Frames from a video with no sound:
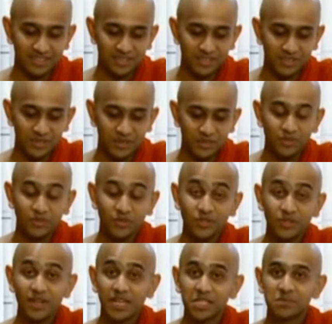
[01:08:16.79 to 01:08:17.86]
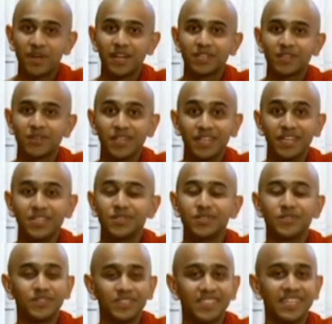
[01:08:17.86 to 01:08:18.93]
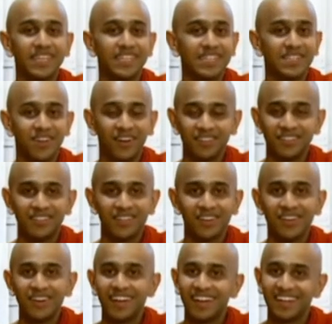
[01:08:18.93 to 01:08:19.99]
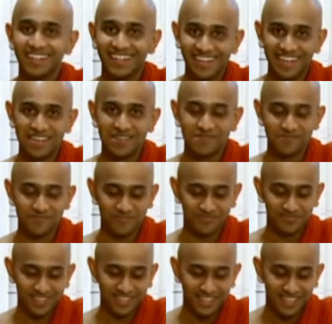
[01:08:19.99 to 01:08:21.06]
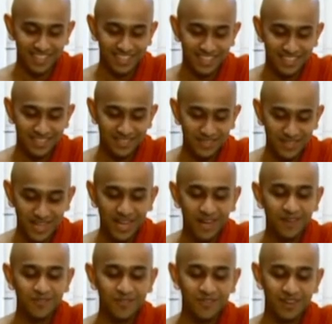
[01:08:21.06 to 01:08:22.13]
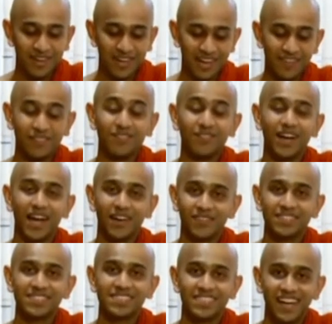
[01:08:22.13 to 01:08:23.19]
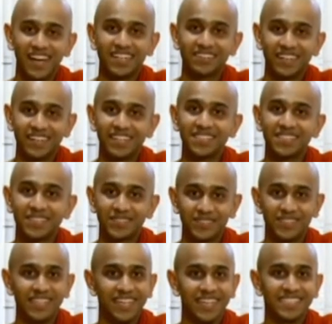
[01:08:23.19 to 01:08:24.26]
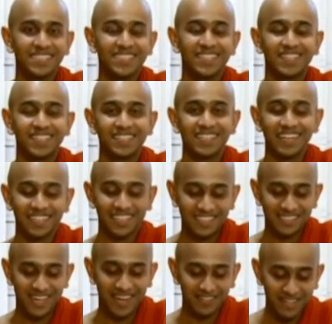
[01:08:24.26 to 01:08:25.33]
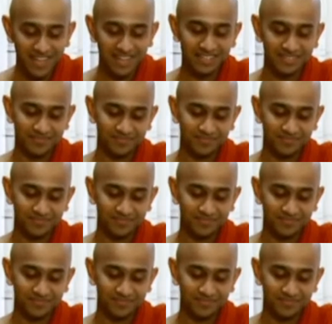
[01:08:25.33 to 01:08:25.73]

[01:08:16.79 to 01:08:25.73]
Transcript: you should expect to hear your good deed, not your name. So now I will start reading the good deeds that kids have done.